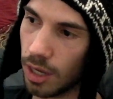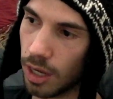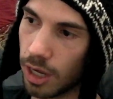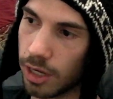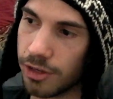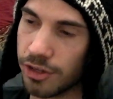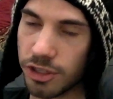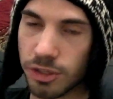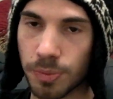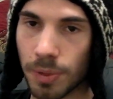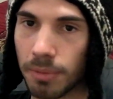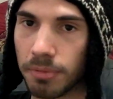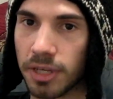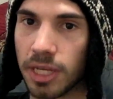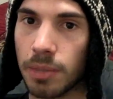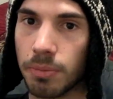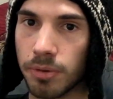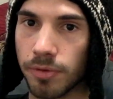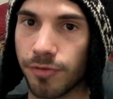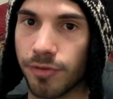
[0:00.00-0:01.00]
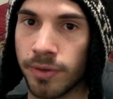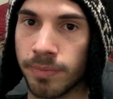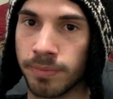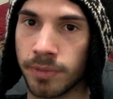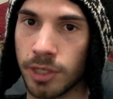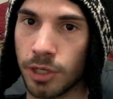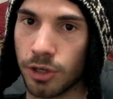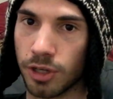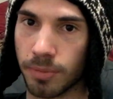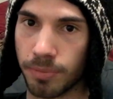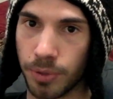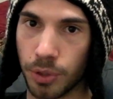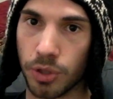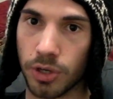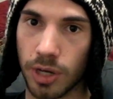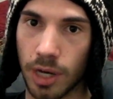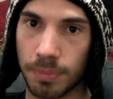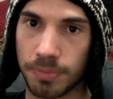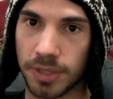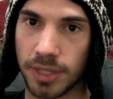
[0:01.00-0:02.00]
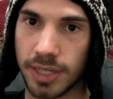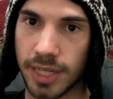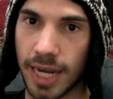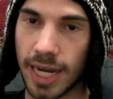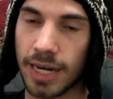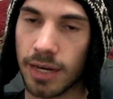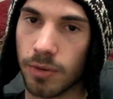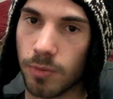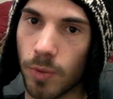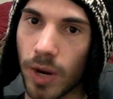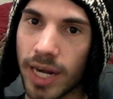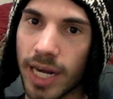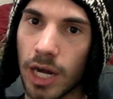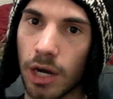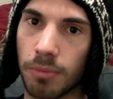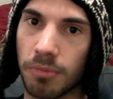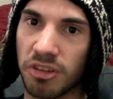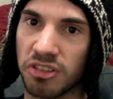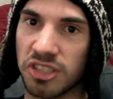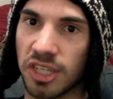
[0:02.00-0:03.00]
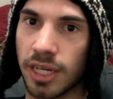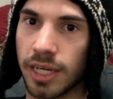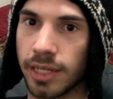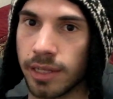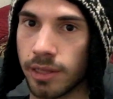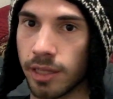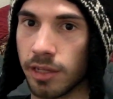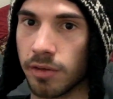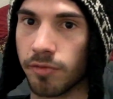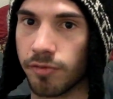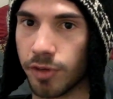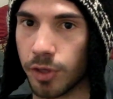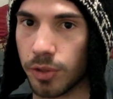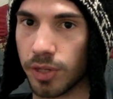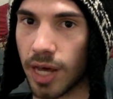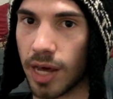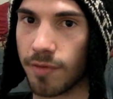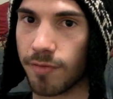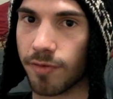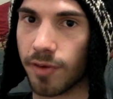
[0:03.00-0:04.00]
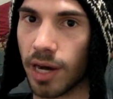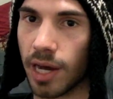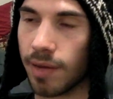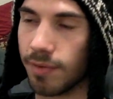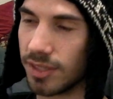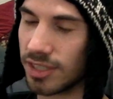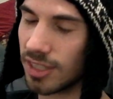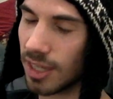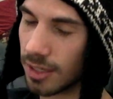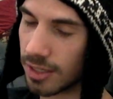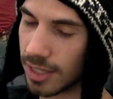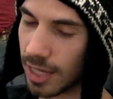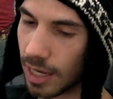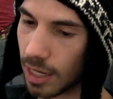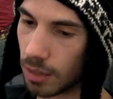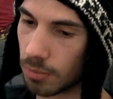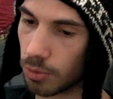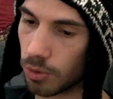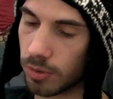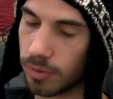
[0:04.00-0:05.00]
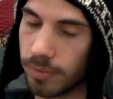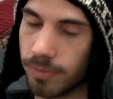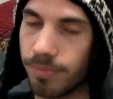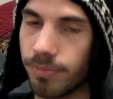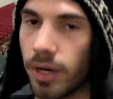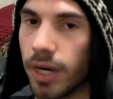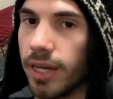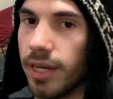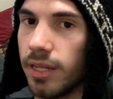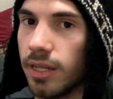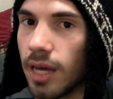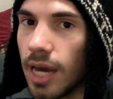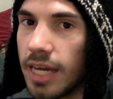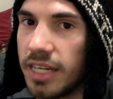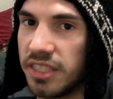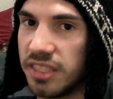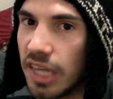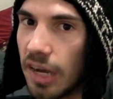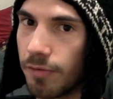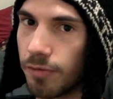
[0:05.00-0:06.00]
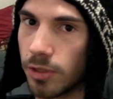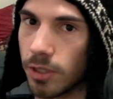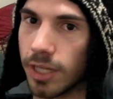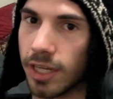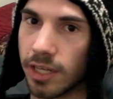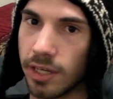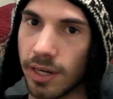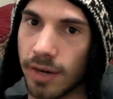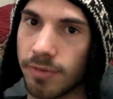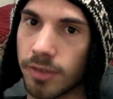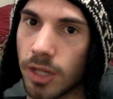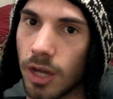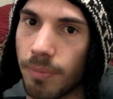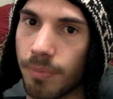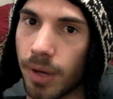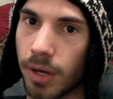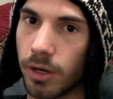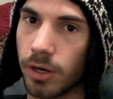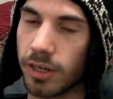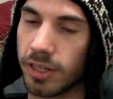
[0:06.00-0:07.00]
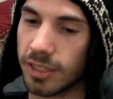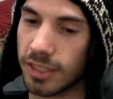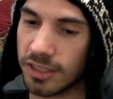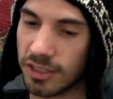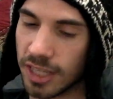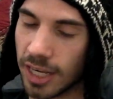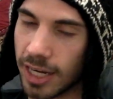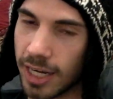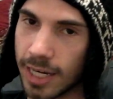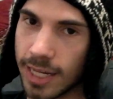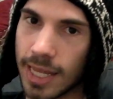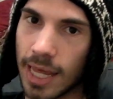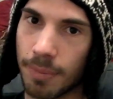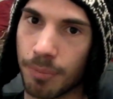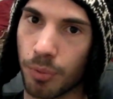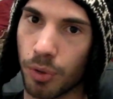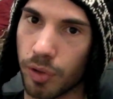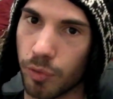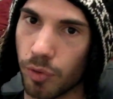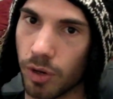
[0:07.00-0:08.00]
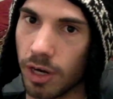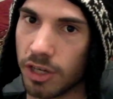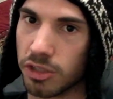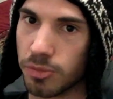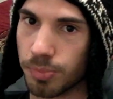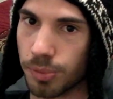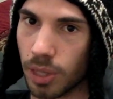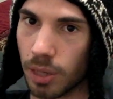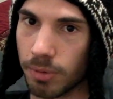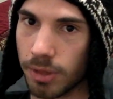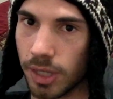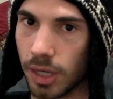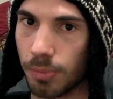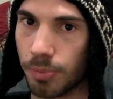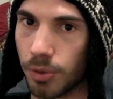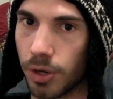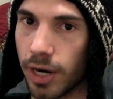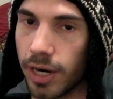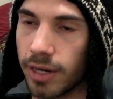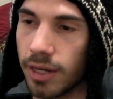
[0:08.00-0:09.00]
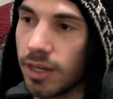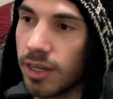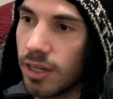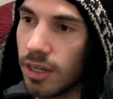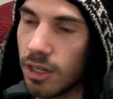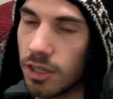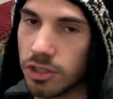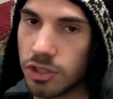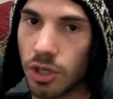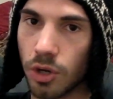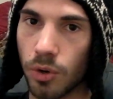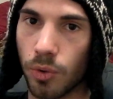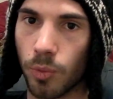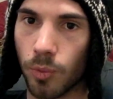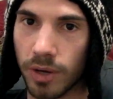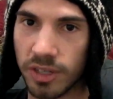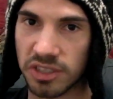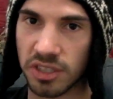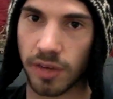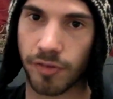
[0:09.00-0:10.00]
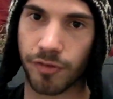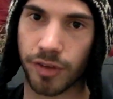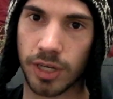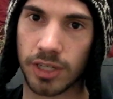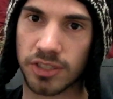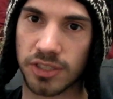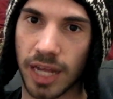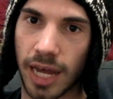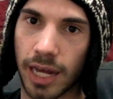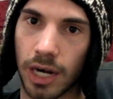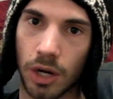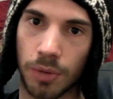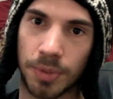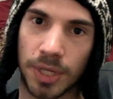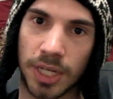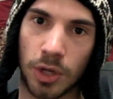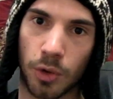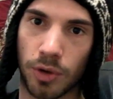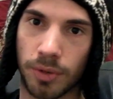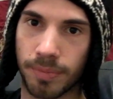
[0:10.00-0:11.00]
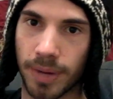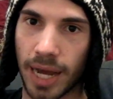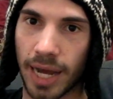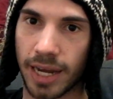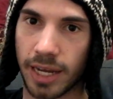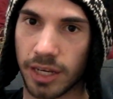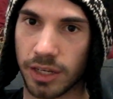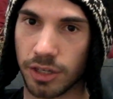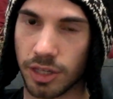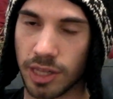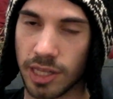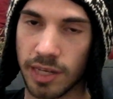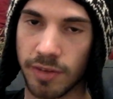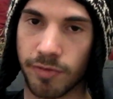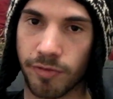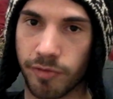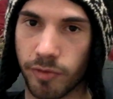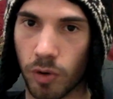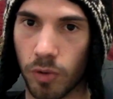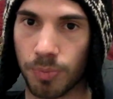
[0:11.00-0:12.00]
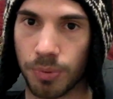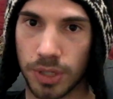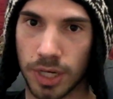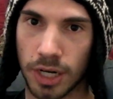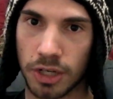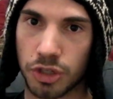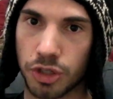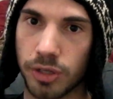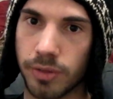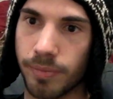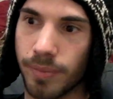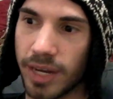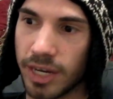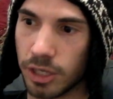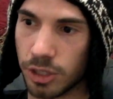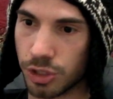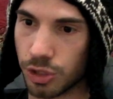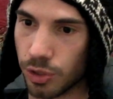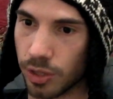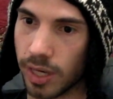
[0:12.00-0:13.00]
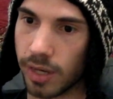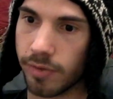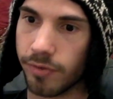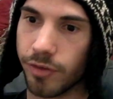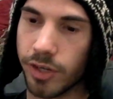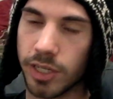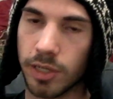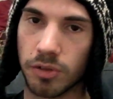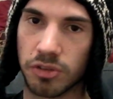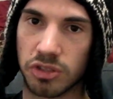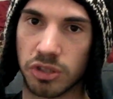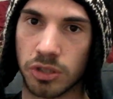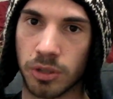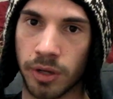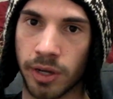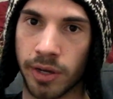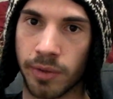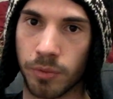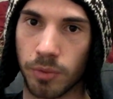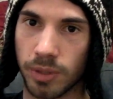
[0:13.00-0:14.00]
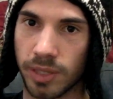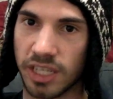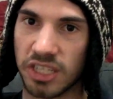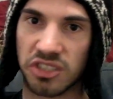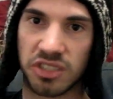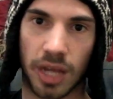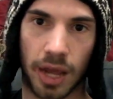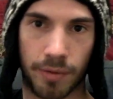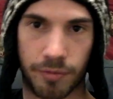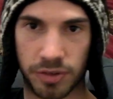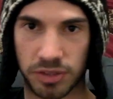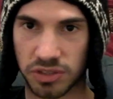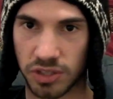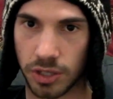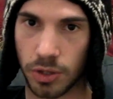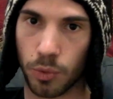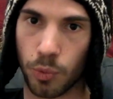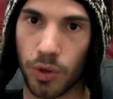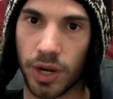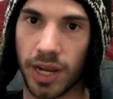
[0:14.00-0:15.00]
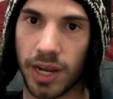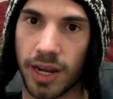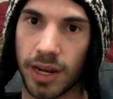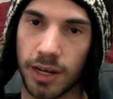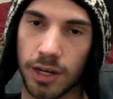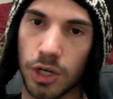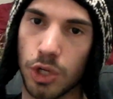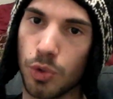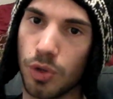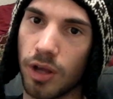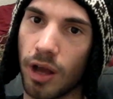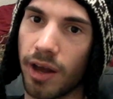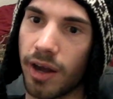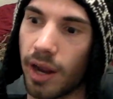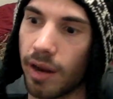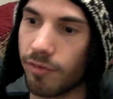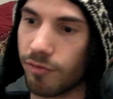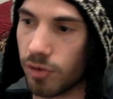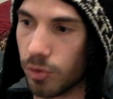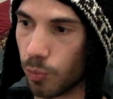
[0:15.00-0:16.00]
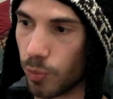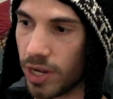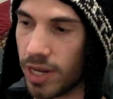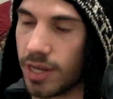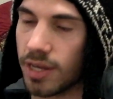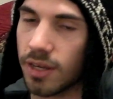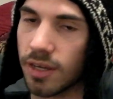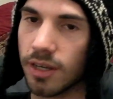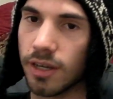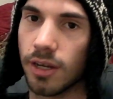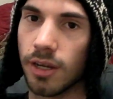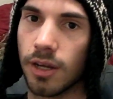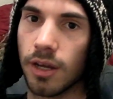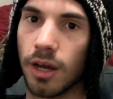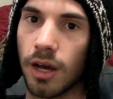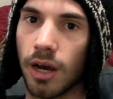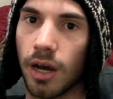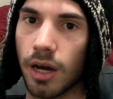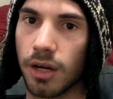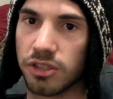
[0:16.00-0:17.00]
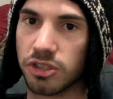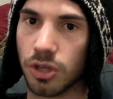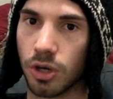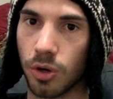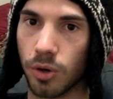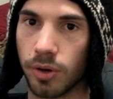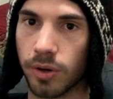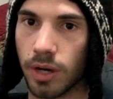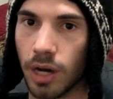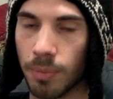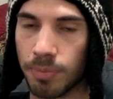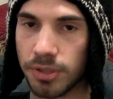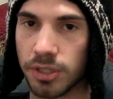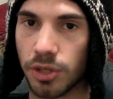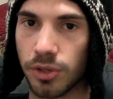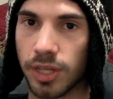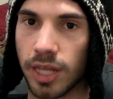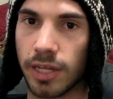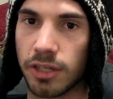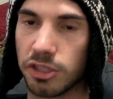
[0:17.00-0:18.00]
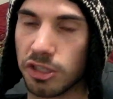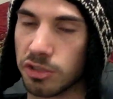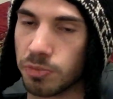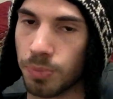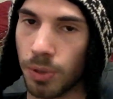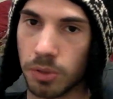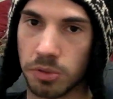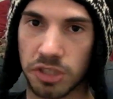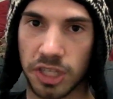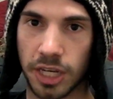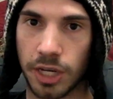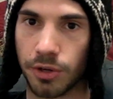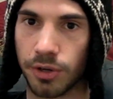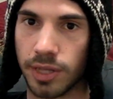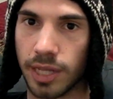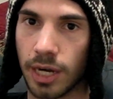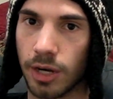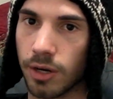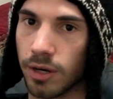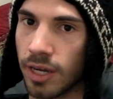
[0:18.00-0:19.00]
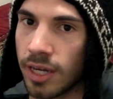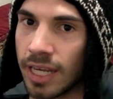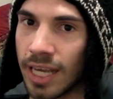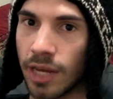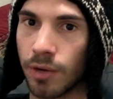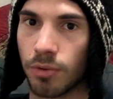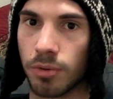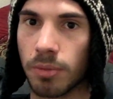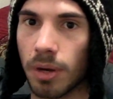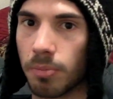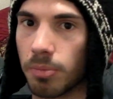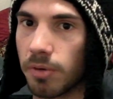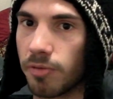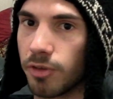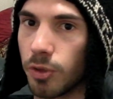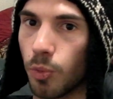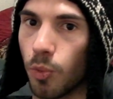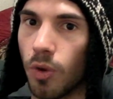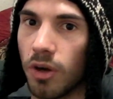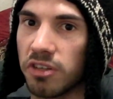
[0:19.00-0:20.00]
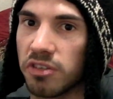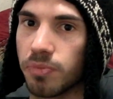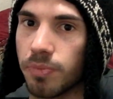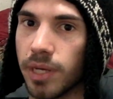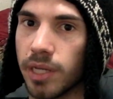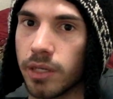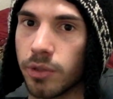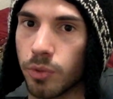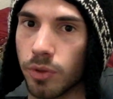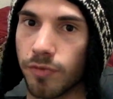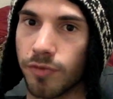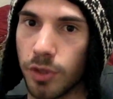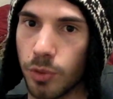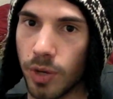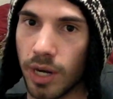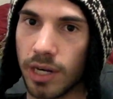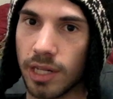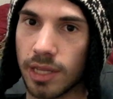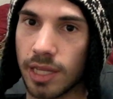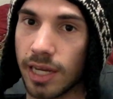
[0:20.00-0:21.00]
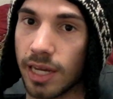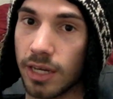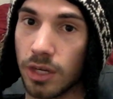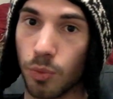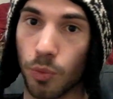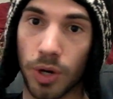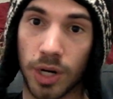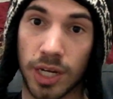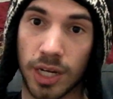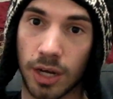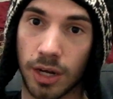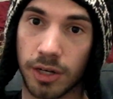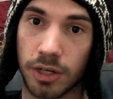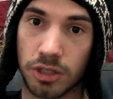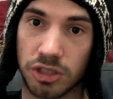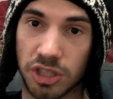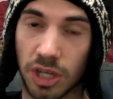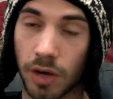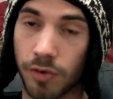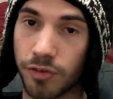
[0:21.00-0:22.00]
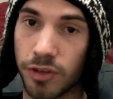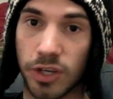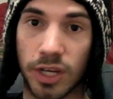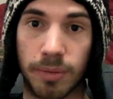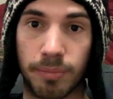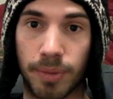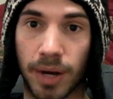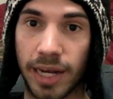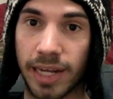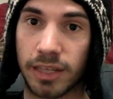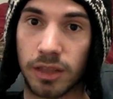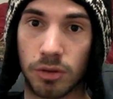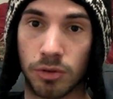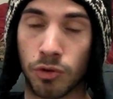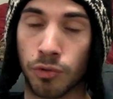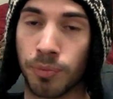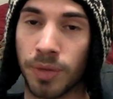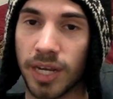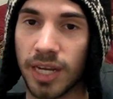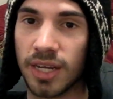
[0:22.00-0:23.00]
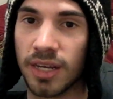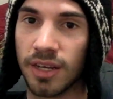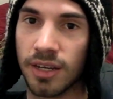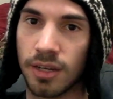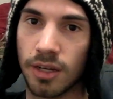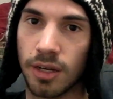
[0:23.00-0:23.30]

uh, you should probably keep your, your computer up to date. Right now I'm using a Lynnfield i5. It's not terrible, but I definitely could have a lot better, and it's getting to that point where I should probably upgrade. So once I finish that, I'll be going back into the full production, making sure I have videos to release every single week and a new gun every week. Uh, so up until then, just posting here and there. Again, remember, if you want me to review anything and you want a gun yourself, you can buy it through me,